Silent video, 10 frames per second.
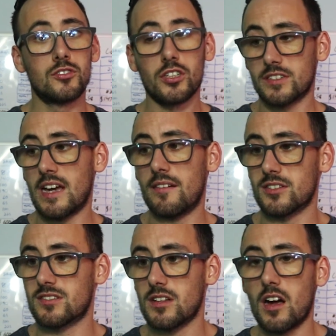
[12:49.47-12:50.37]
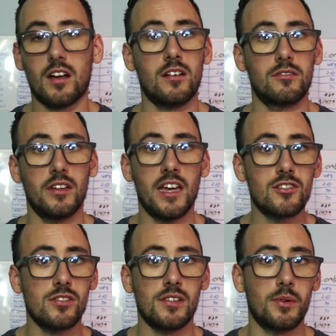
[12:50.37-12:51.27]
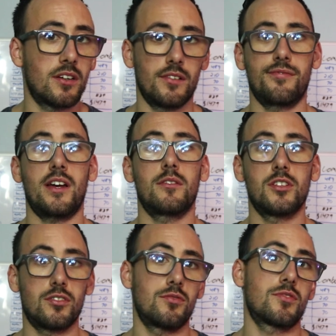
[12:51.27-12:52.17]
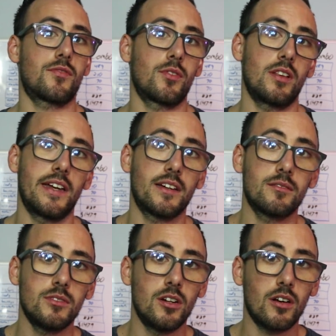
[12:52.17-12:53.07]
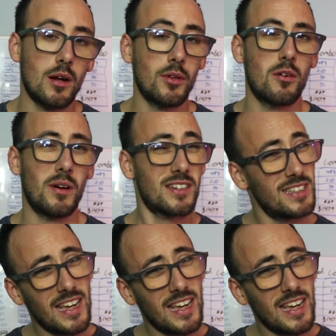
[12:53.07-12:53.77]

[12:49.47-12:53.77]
just to have a stock engine that we could have found used for like, you know, a couple $100?